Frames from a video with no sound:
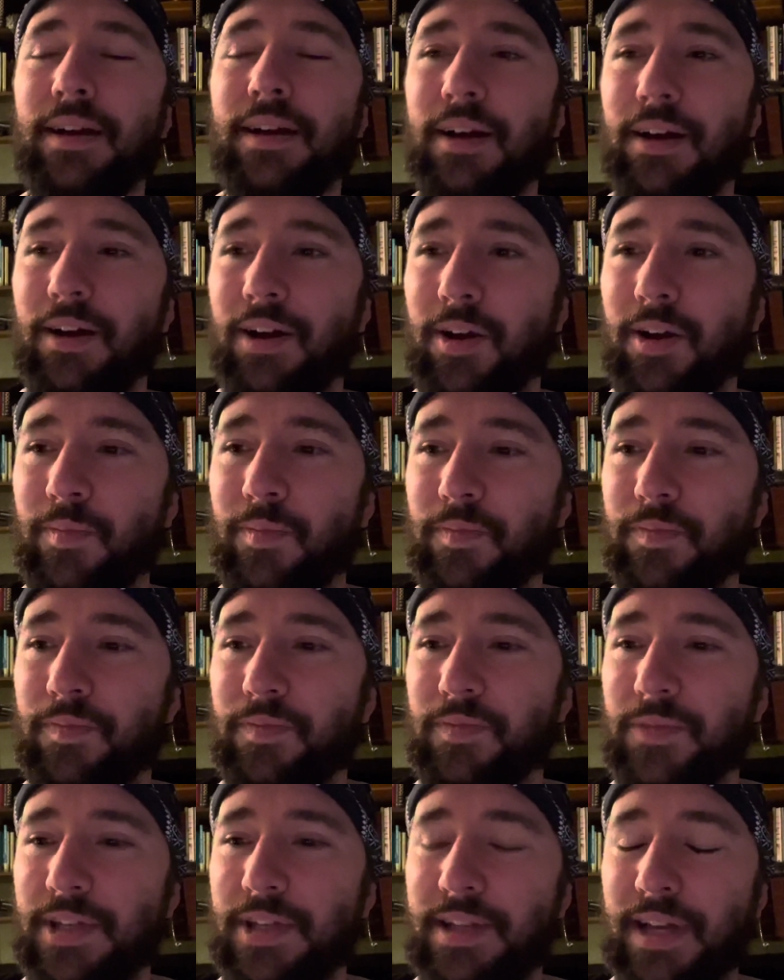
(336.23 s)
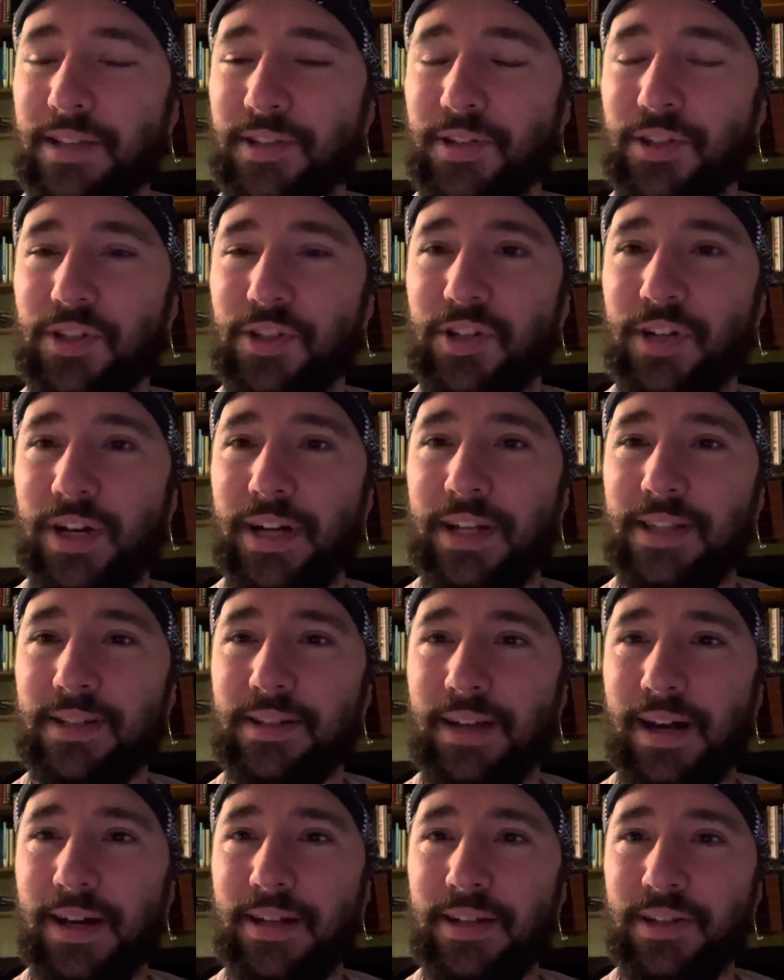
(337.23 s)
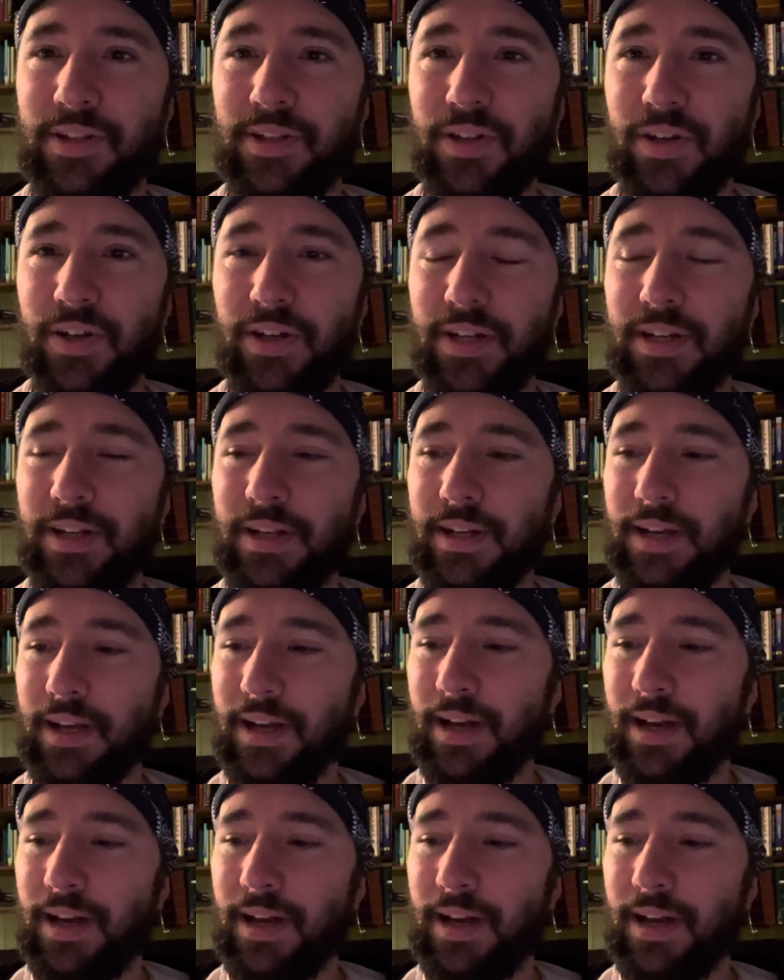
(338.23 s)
The tensile strength is not as good.